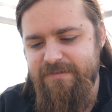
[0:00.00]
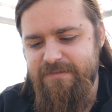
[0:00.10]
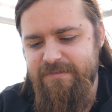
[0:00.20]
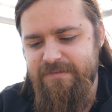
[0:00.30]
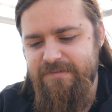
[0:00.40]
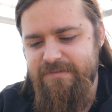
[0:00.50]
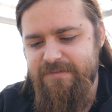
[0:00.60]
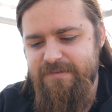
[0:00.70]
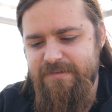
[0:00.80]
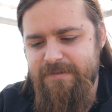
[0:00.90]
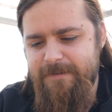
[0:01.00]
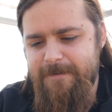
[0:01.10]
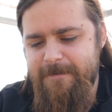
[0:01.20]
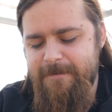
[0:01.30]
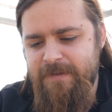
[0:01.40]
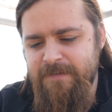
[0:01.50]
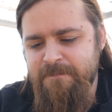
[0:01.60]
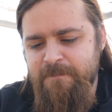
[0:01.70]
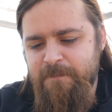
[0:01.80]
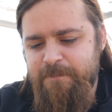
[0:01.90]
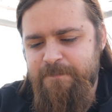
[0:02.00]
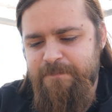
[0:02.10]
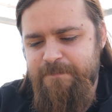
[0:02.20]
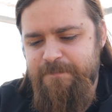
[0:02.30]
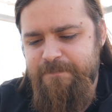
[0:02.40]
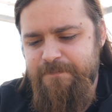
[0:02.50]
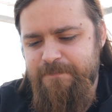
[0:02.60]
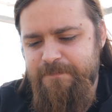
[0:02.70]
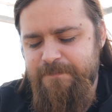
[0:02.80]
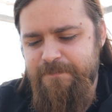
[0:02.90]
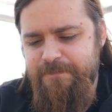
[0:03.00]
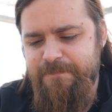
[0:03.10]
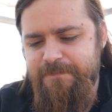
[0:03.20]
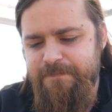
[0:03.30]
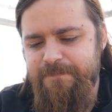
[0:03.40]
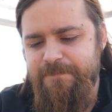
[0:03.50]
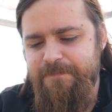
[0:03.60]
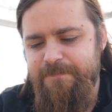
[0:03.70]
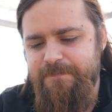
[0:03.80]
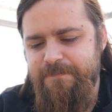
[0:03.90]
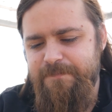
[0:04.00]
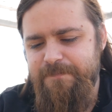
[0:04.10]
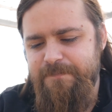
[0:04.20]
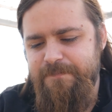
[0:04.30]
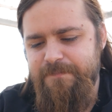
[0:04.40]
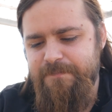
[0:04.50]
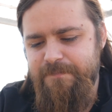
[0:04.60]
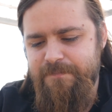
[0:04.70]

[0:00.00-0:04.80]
Nobody speaks.